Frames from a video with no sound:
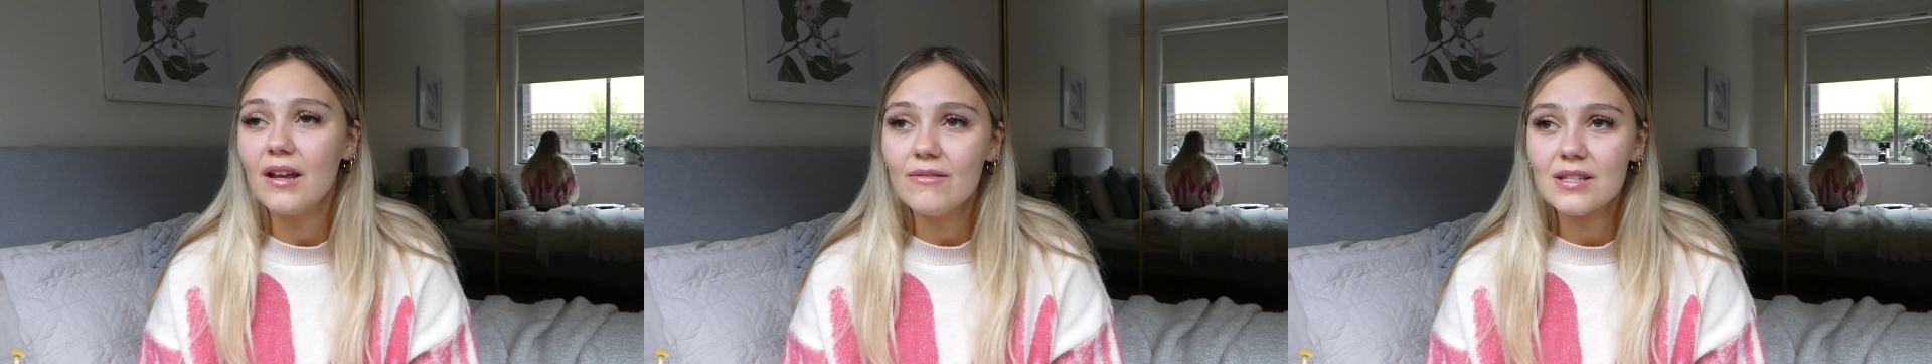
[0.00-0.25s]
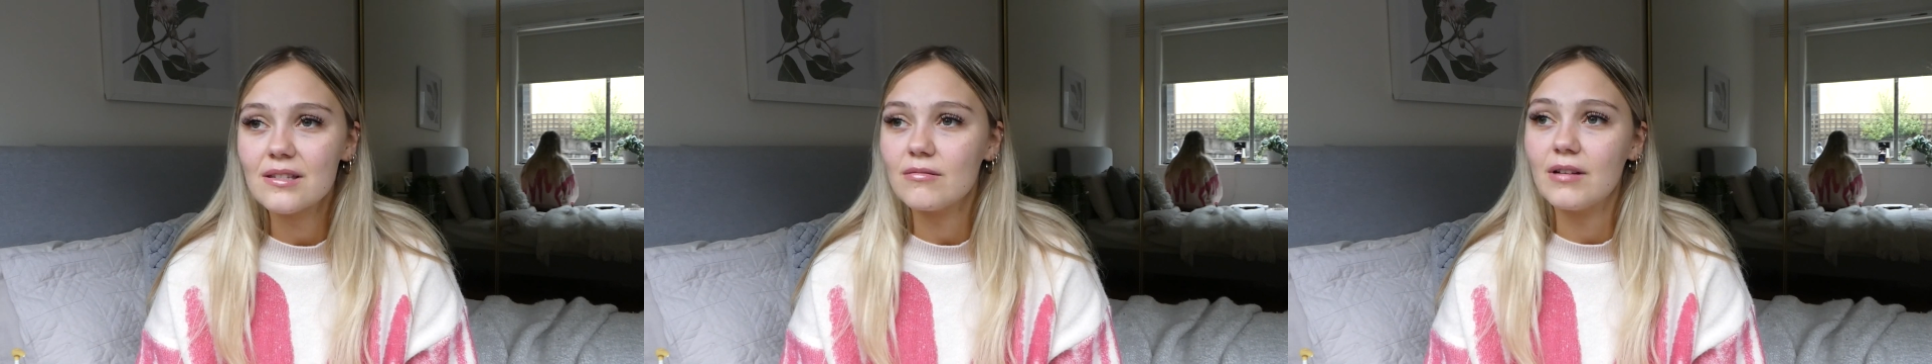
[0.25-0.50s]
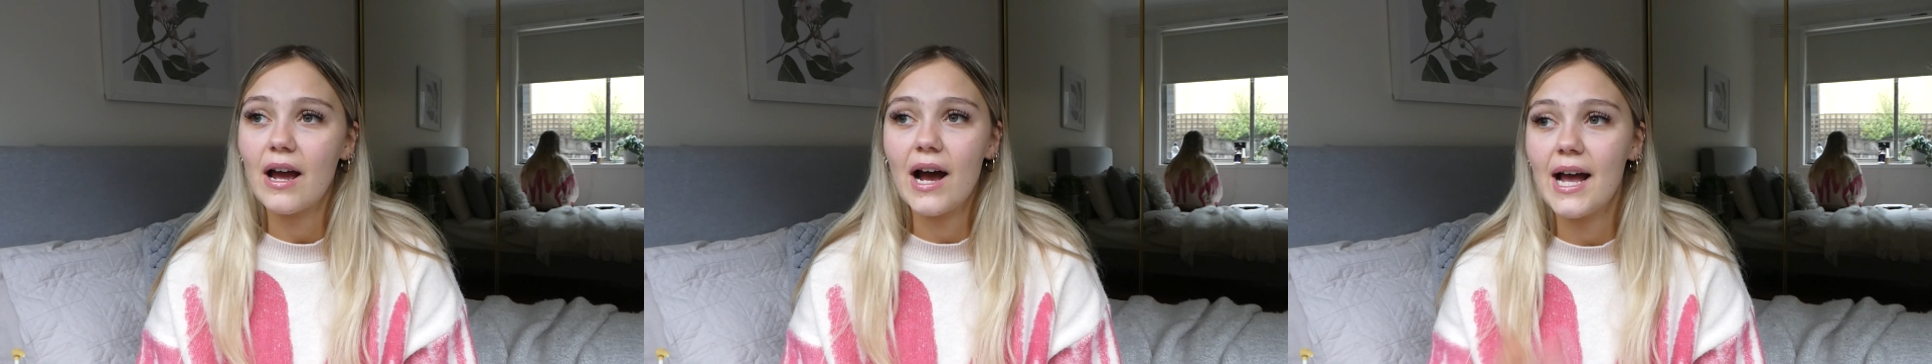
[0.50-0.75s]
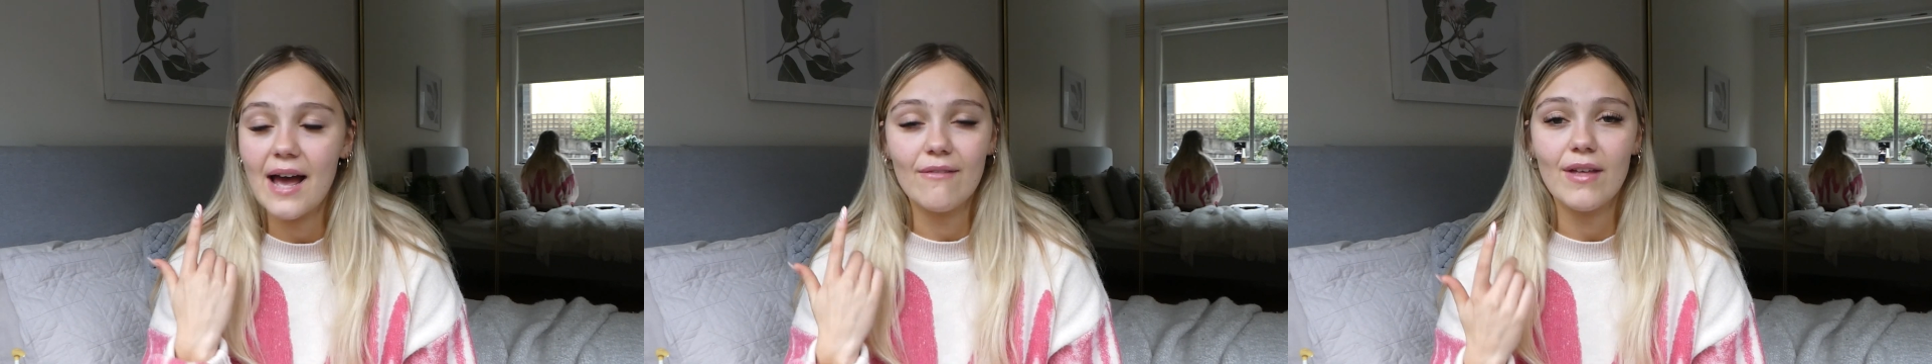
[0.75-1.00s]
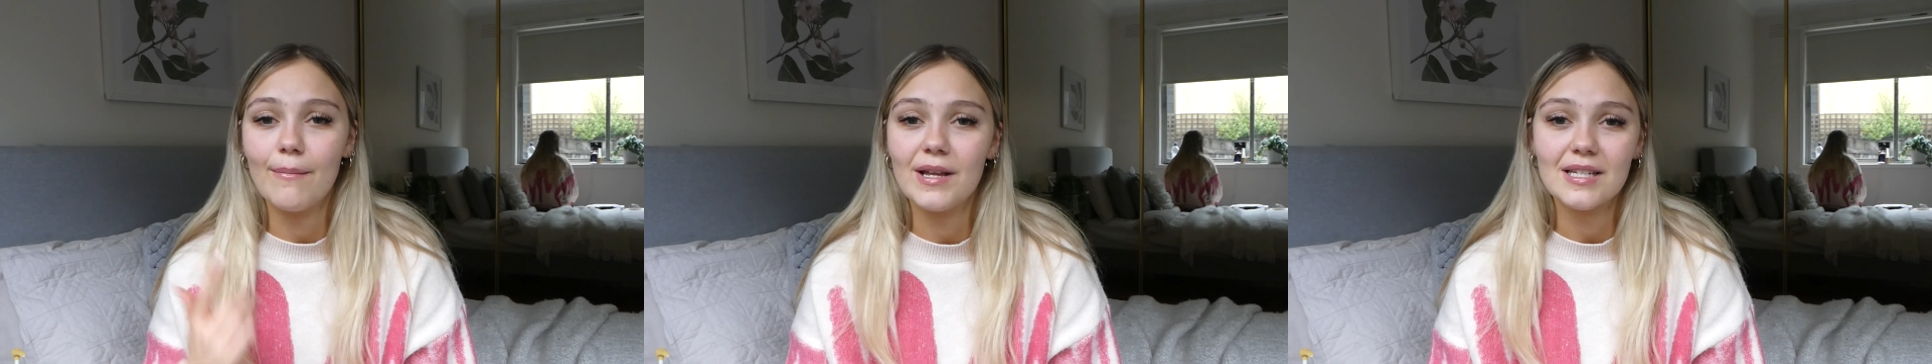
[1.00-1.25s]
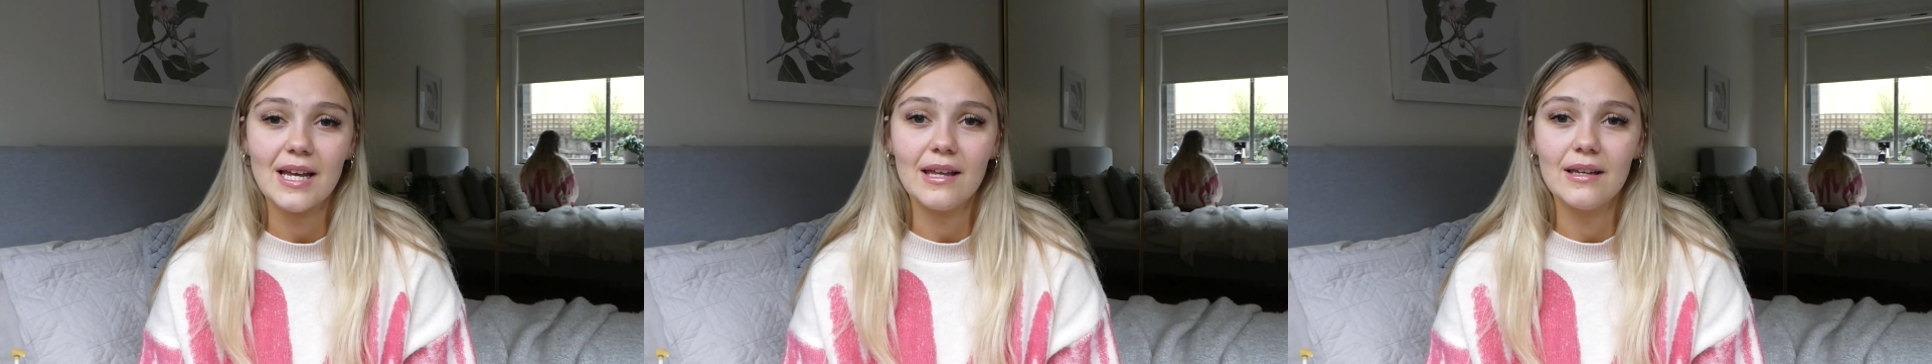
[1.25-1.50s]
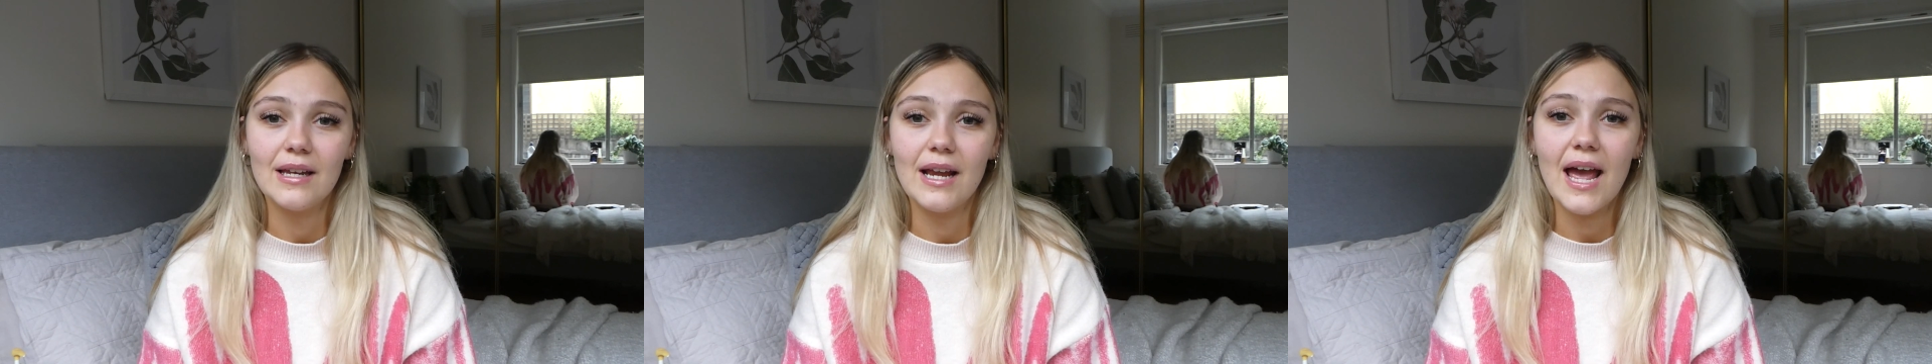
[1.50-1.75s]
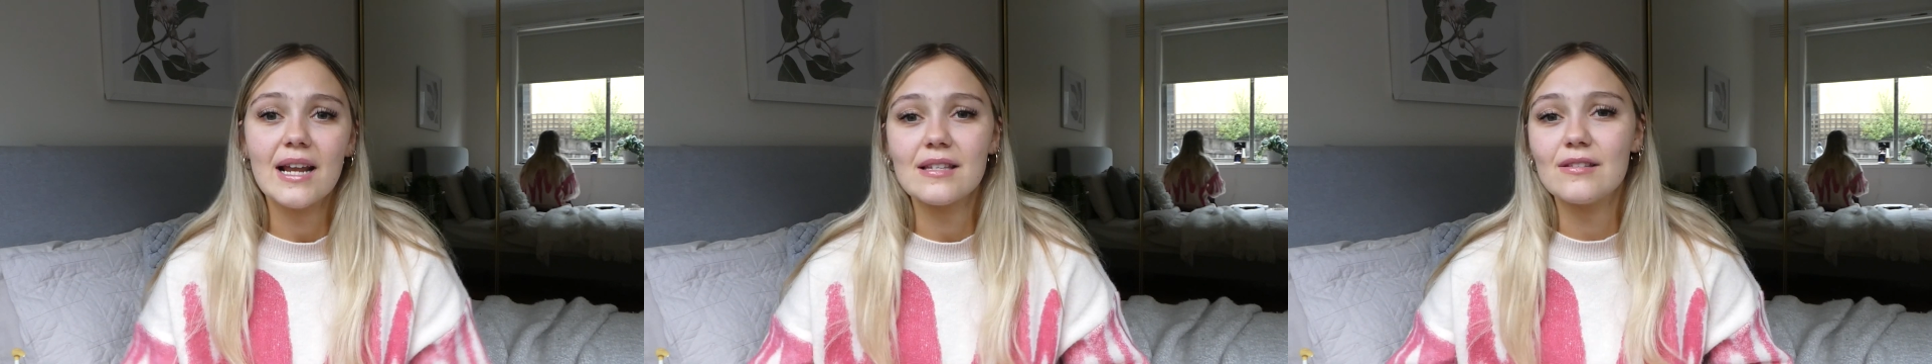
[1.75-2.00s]
even still now I have that mentality,
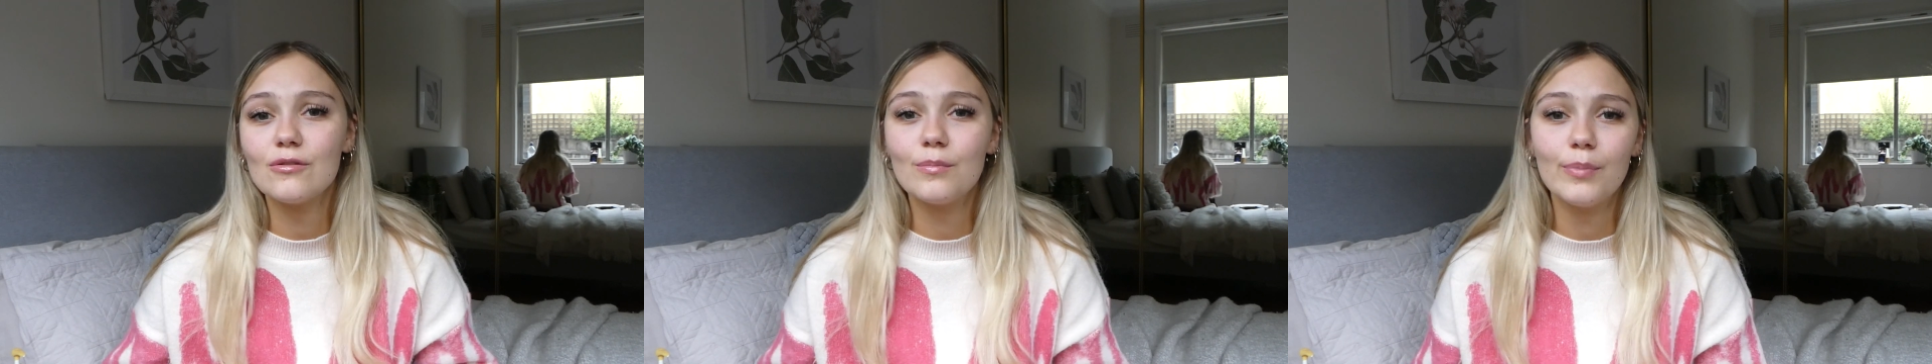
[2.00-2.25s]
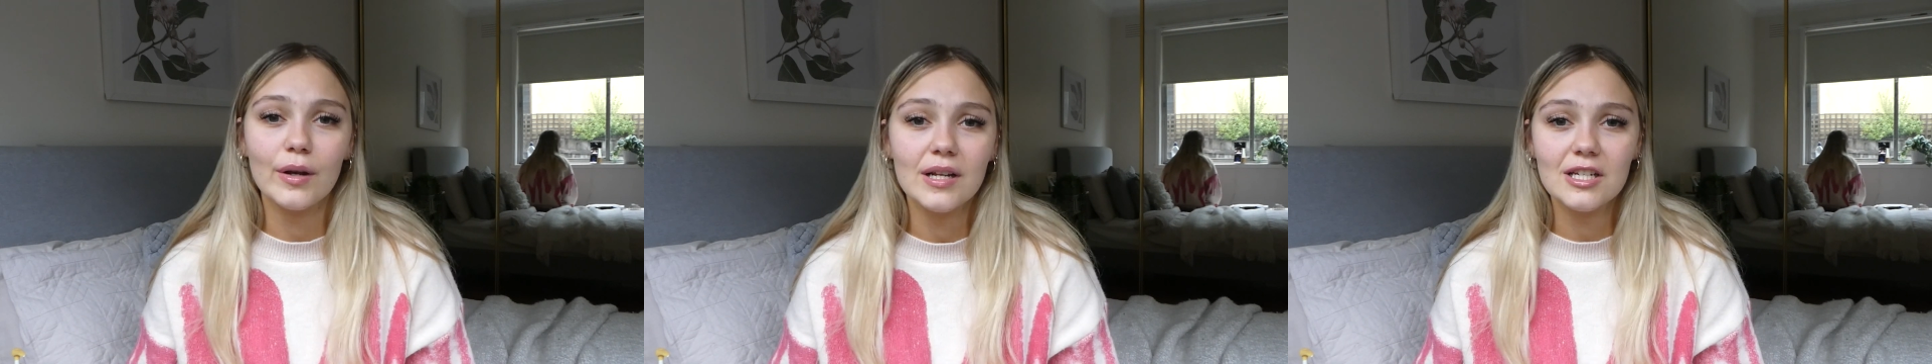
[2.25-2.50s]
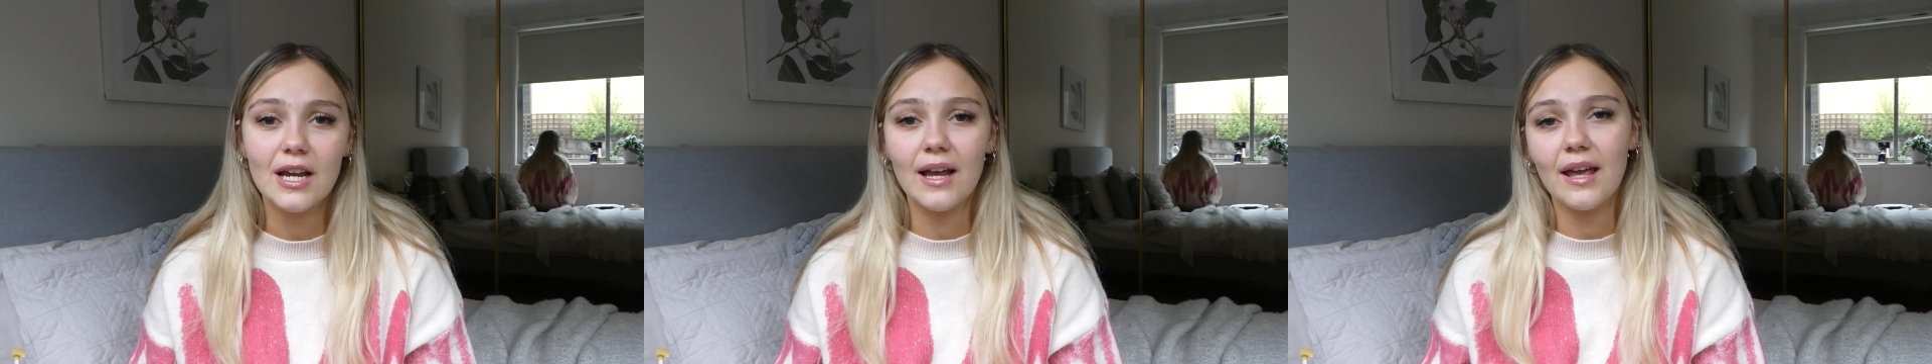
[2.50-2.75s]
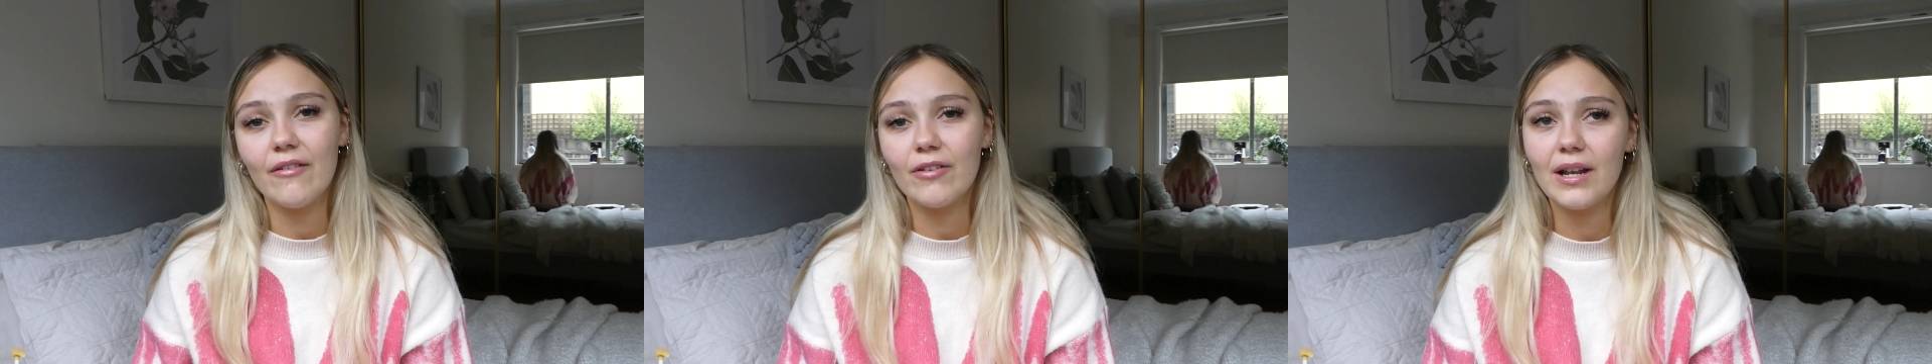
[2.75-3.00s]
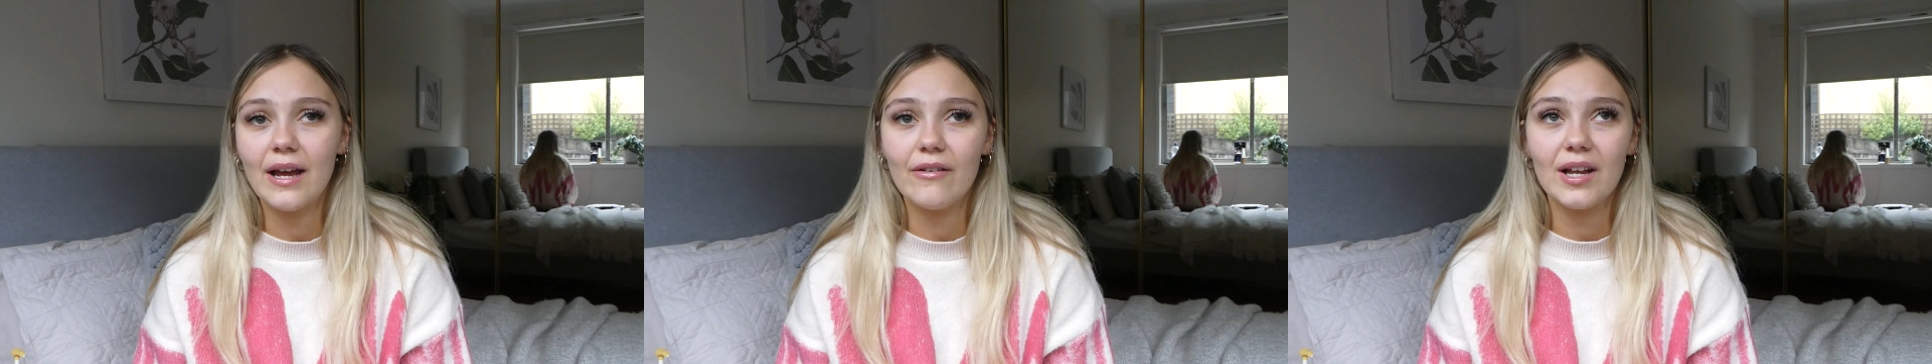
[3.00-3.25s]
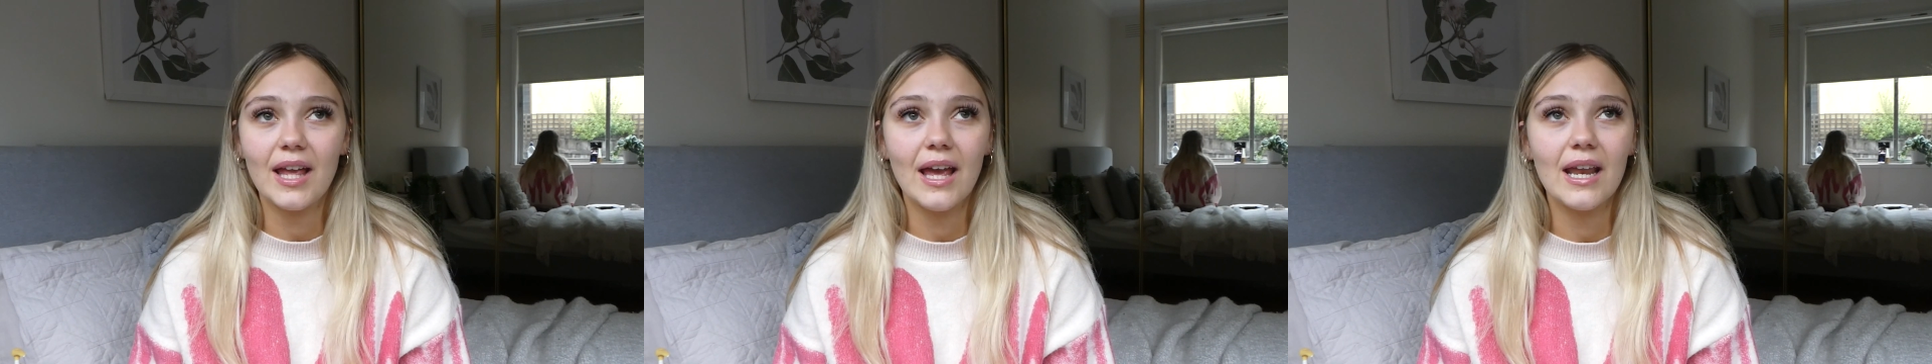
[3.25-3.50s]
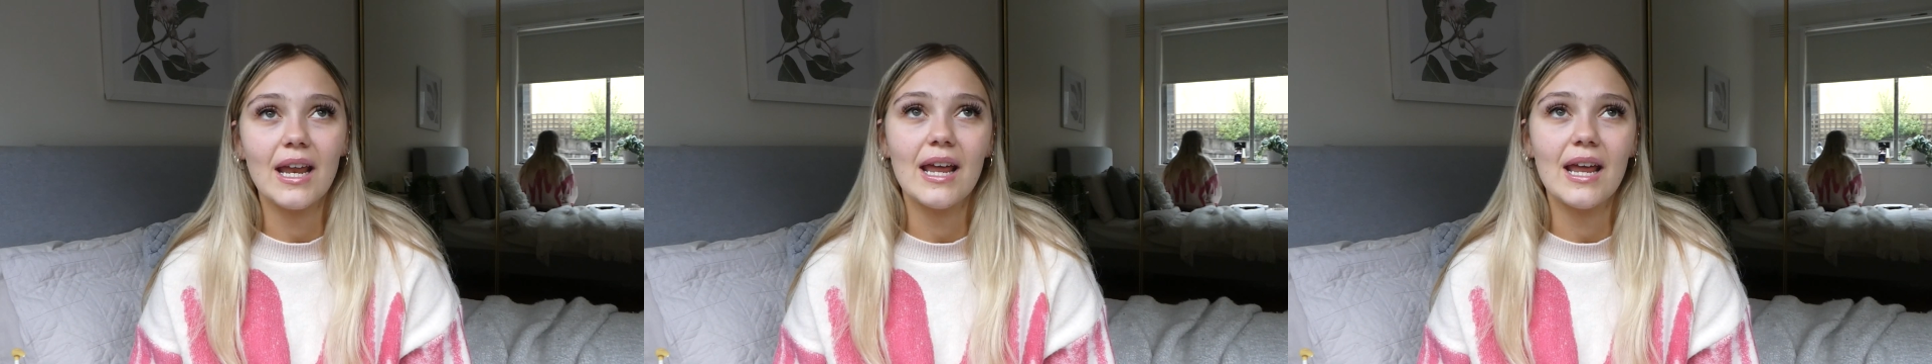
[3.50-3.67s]
and I still body check every now and again,